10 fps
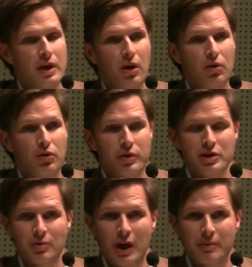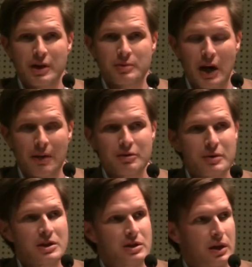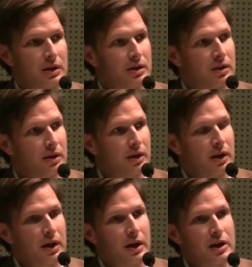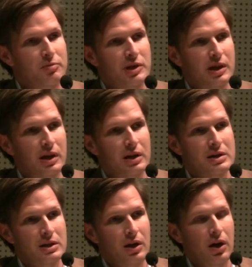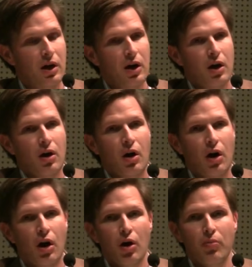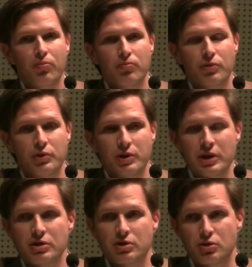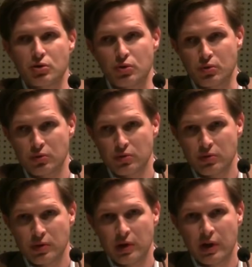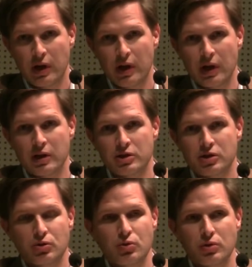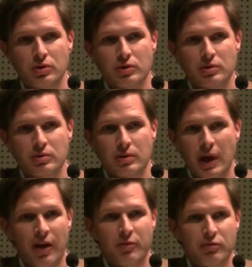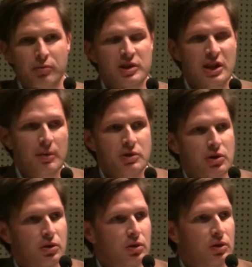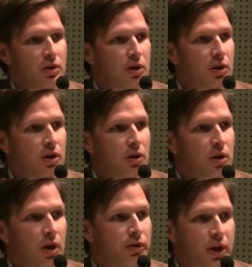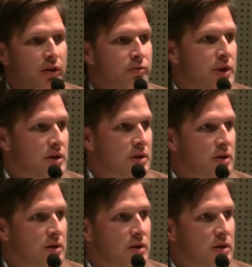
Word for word: Now, the reason why it makes me optimistic is because all you need to do is to have people be skeptical of their government.